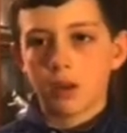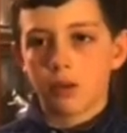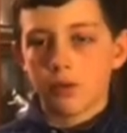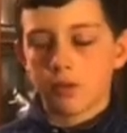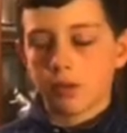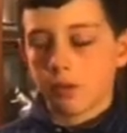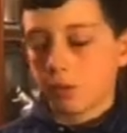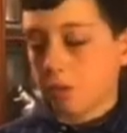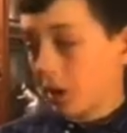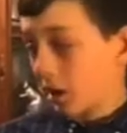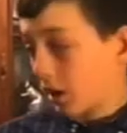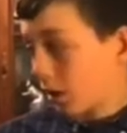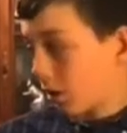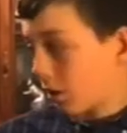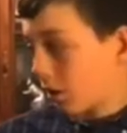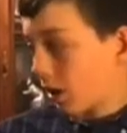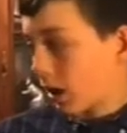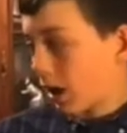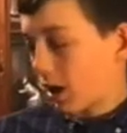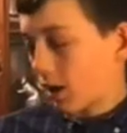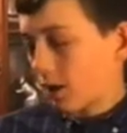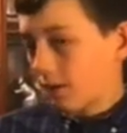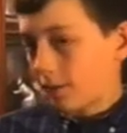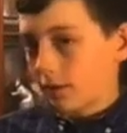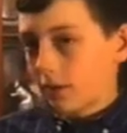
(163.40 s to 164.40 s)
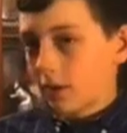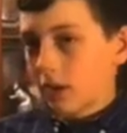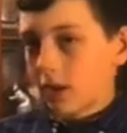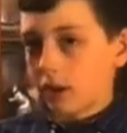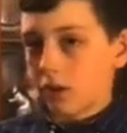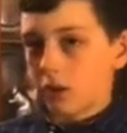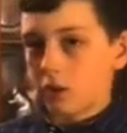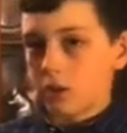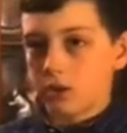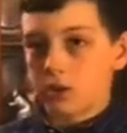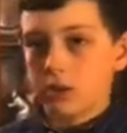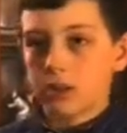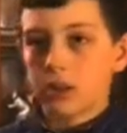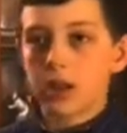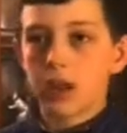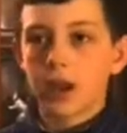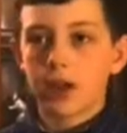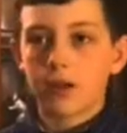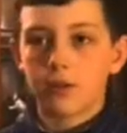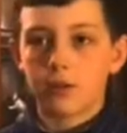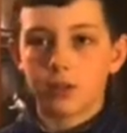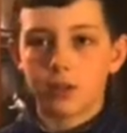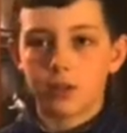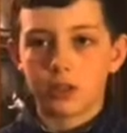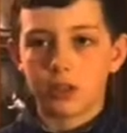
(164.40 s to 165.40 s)
For my graph, I used the
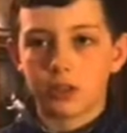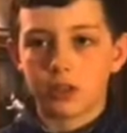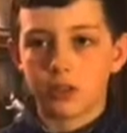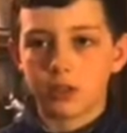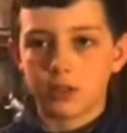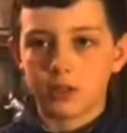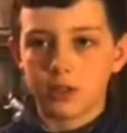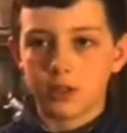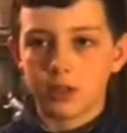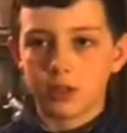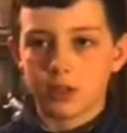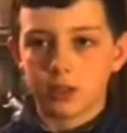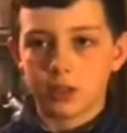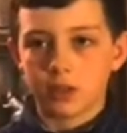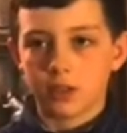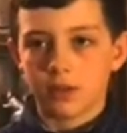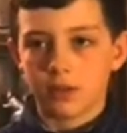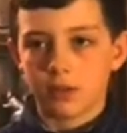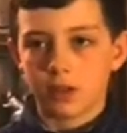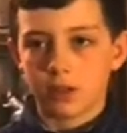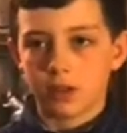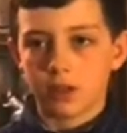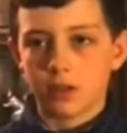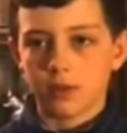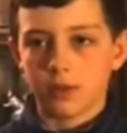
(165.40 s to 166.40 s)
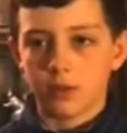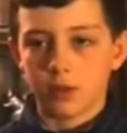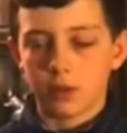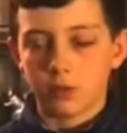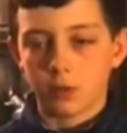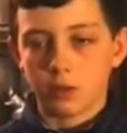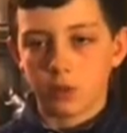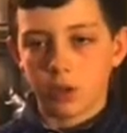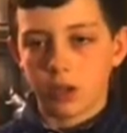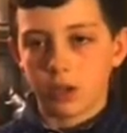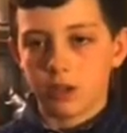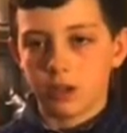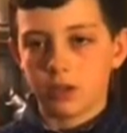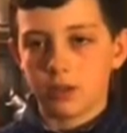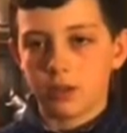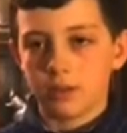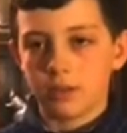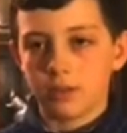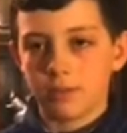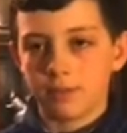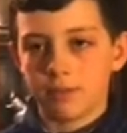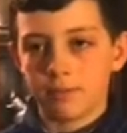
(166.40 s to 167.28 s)
averages of each of the different weights.